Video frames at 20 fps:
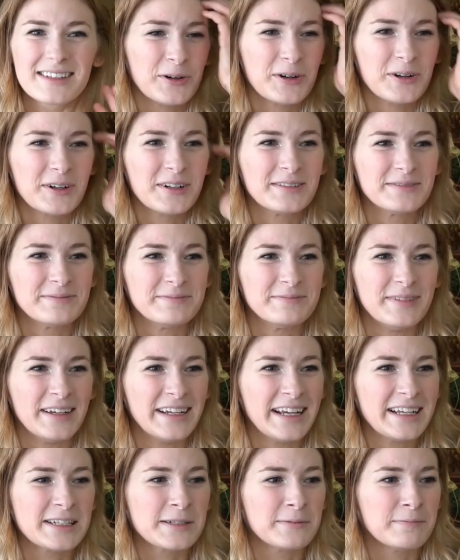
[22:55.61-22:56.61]
Or I
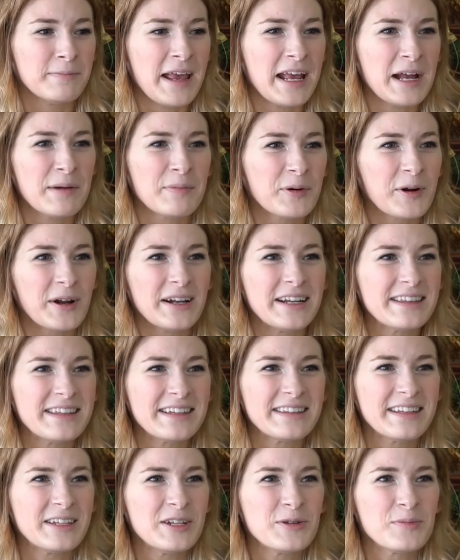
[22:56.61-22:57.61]
guess makeup or
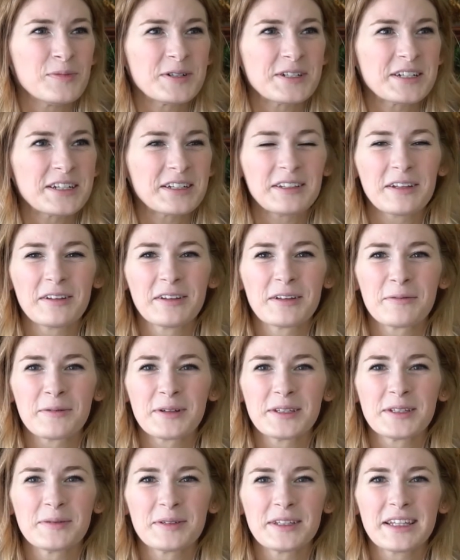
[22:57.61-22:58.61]
anything that you particularly
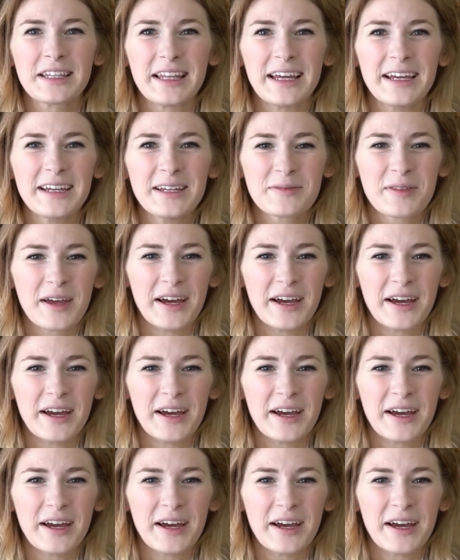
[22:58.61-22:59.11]
really like,